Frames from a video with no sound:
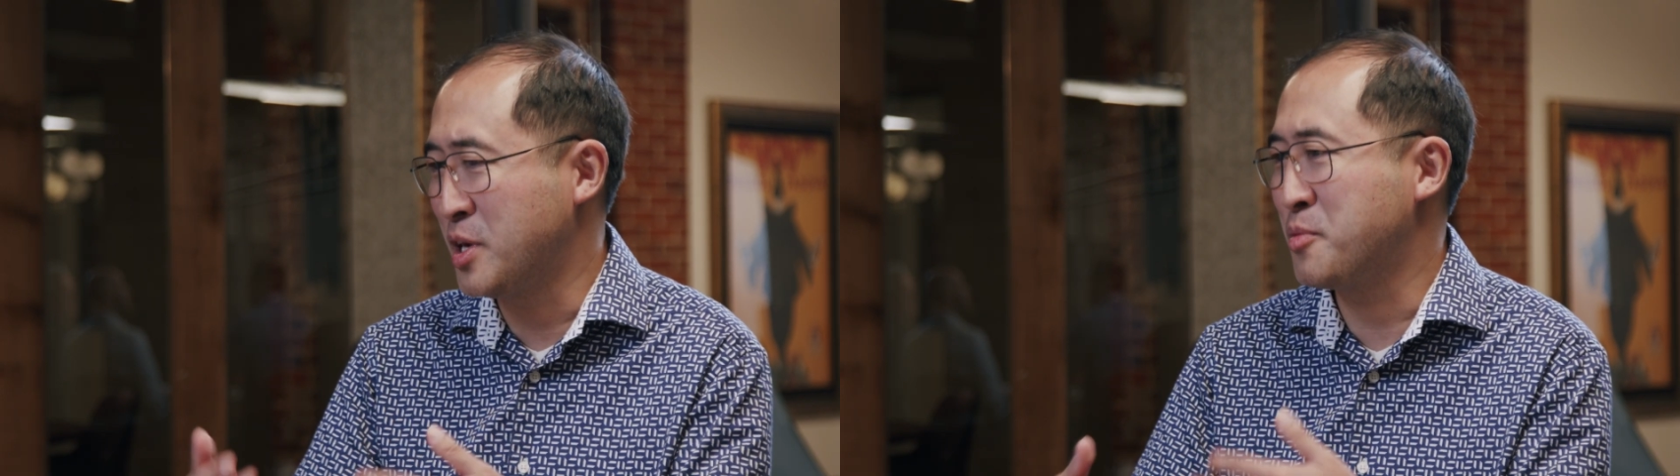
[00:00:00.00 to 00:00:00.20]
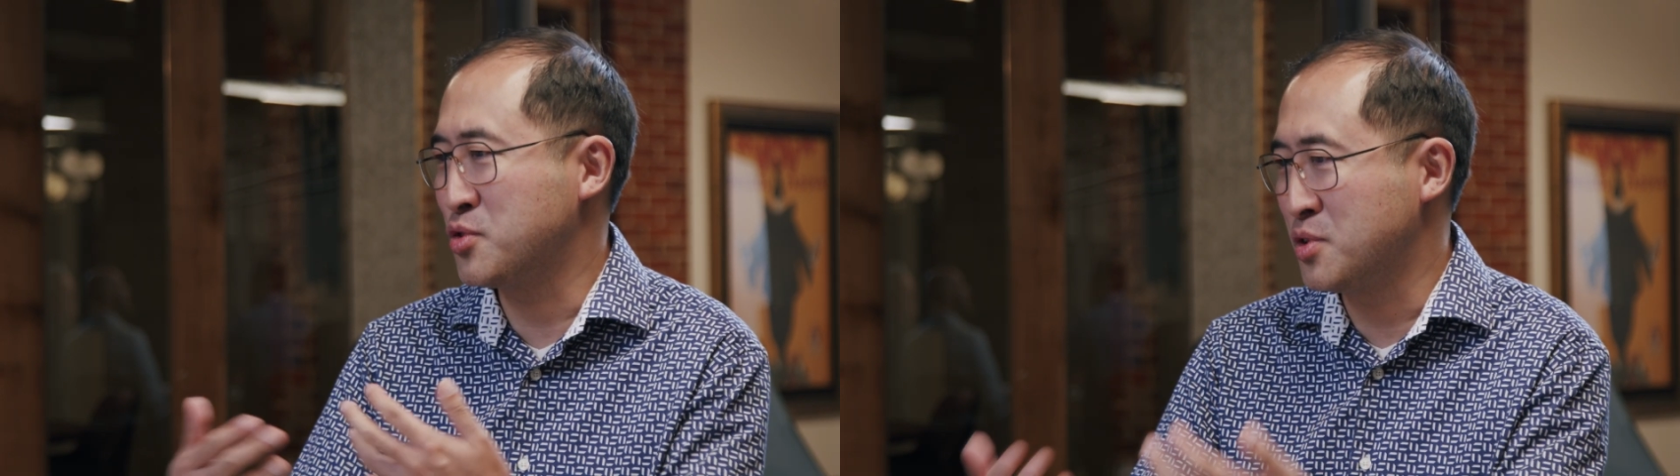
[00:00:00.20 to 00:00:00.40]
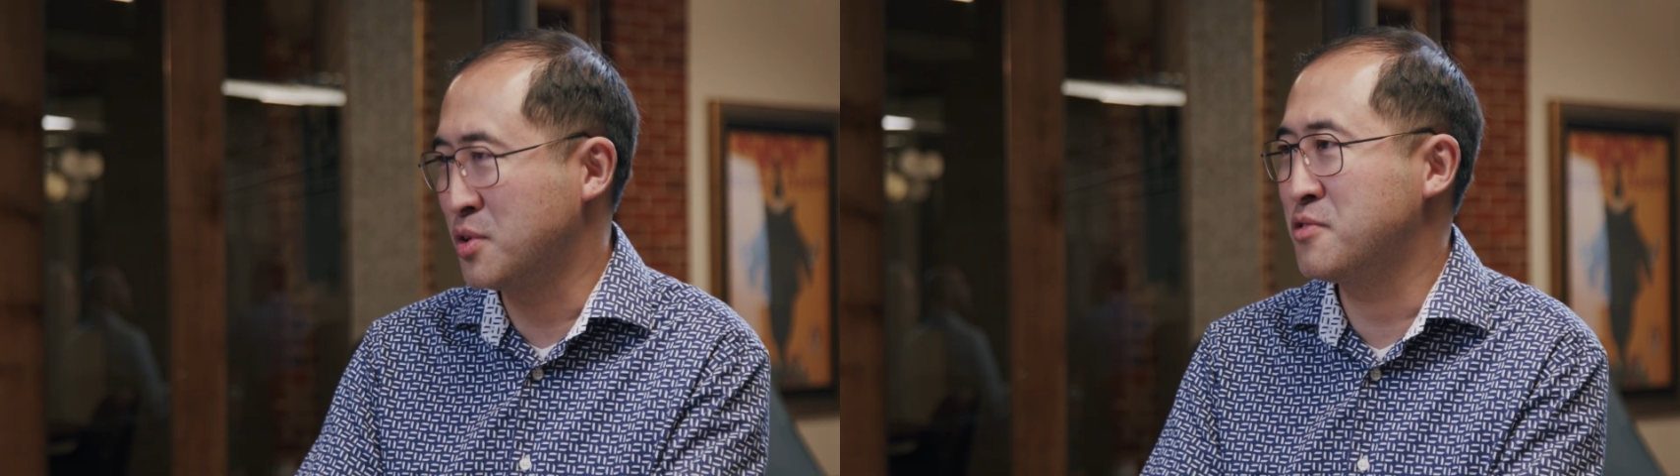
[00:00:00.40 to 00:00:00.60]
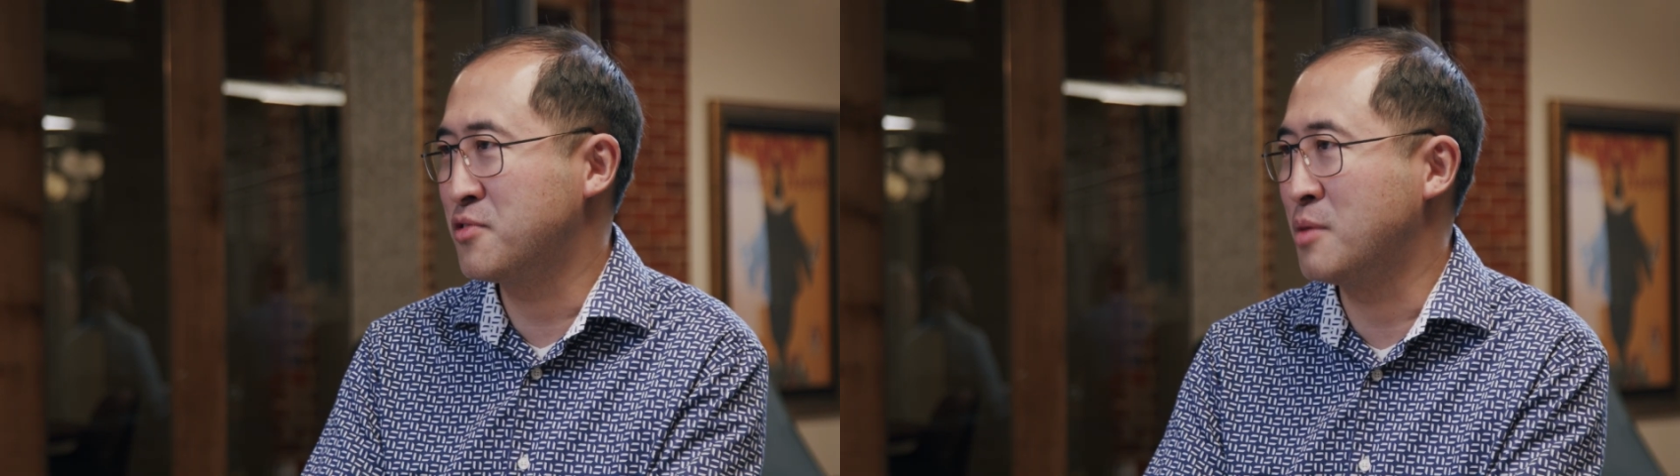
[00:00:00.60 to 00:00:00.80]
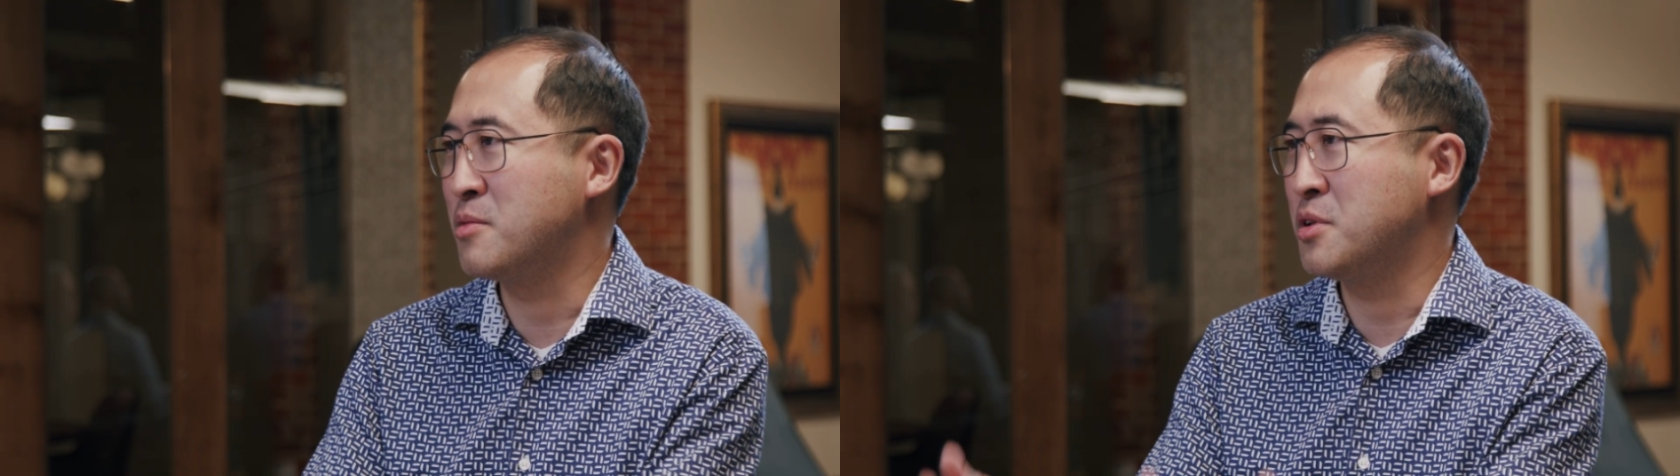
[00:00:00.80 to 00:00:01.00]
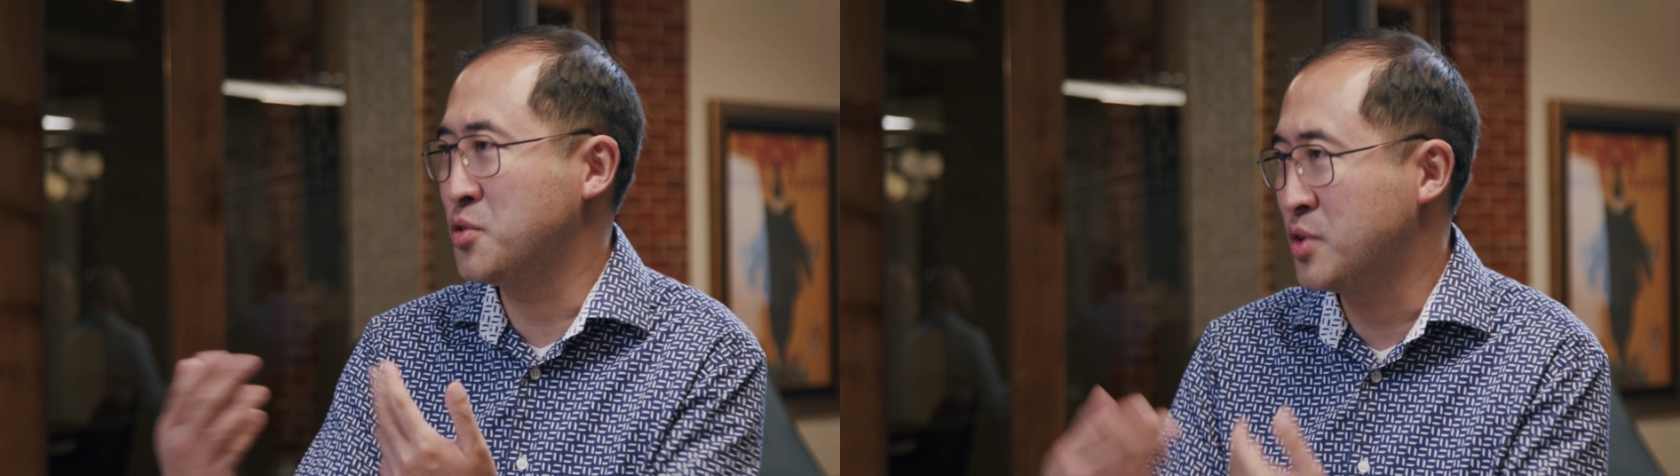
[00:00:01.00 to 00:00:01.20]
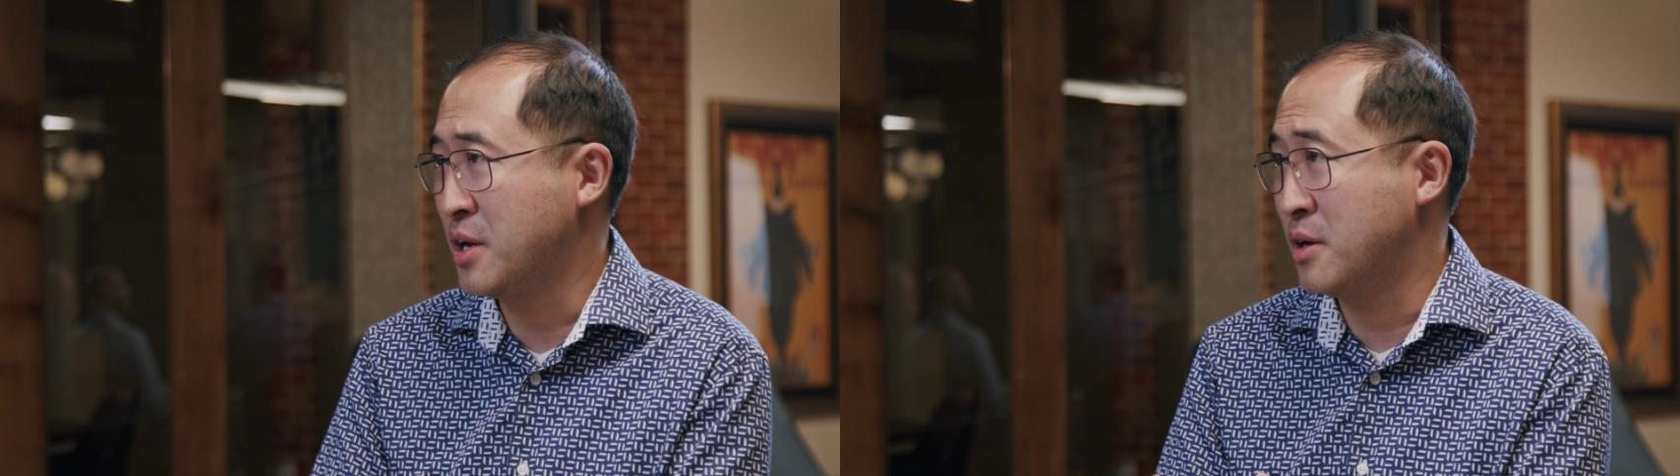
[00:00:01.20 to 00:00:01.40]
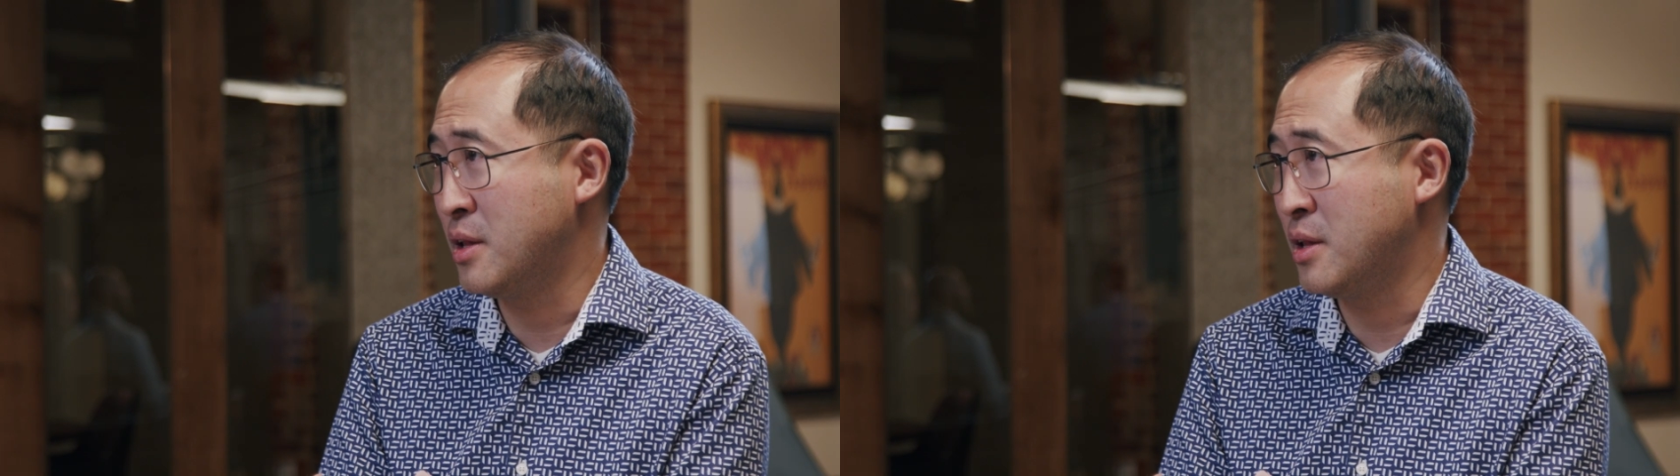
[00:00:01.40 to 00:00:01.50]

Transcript: be able to learn from the new data